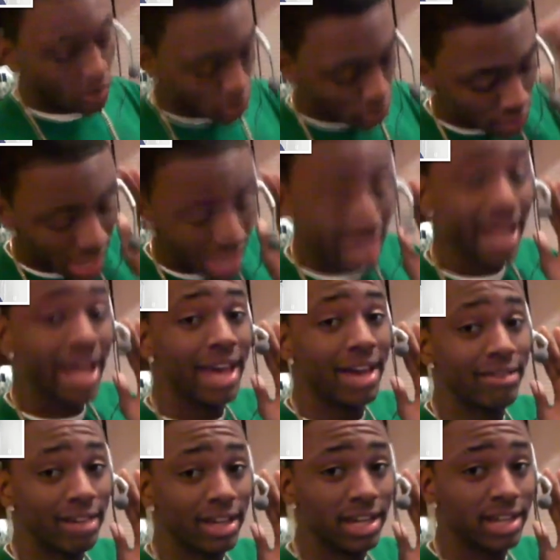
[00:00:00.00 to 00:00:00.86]
you gotta
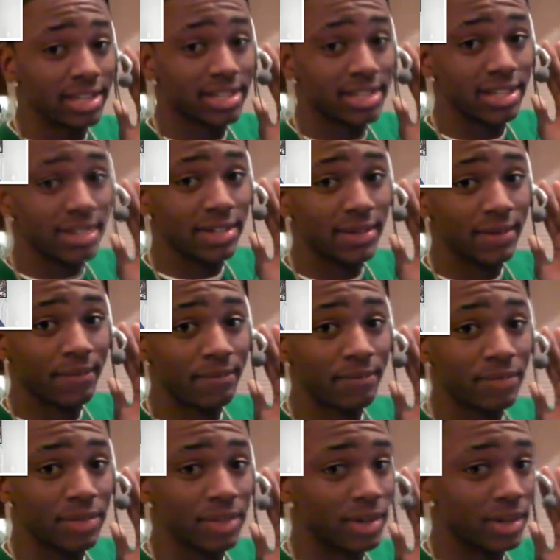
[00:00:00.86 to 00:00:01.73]
have a headset.
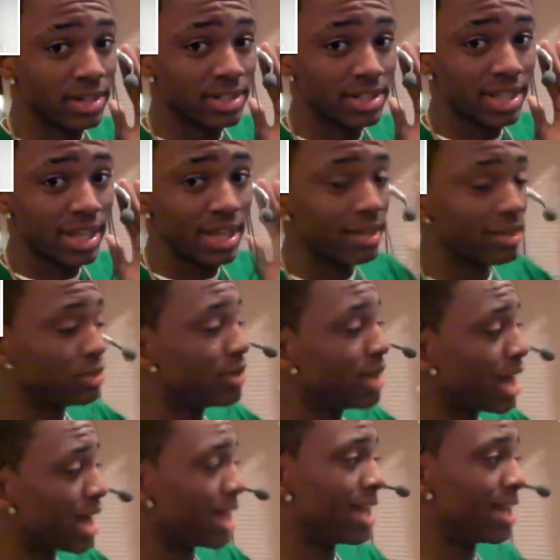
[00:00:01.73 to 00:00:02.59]
You understand?
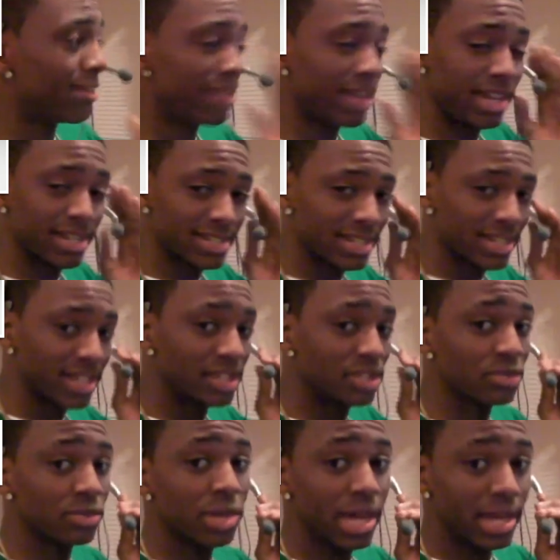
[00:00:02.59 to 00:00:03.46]
You gotta have a headset
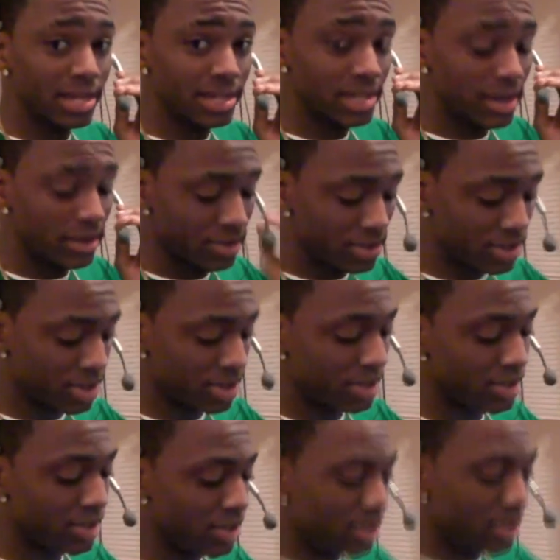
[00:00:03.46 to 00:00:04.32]
because you gotta talk
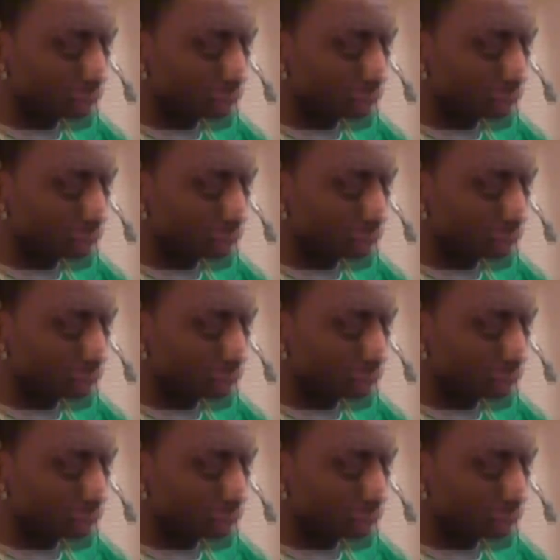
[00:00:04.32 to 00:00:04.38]
shit.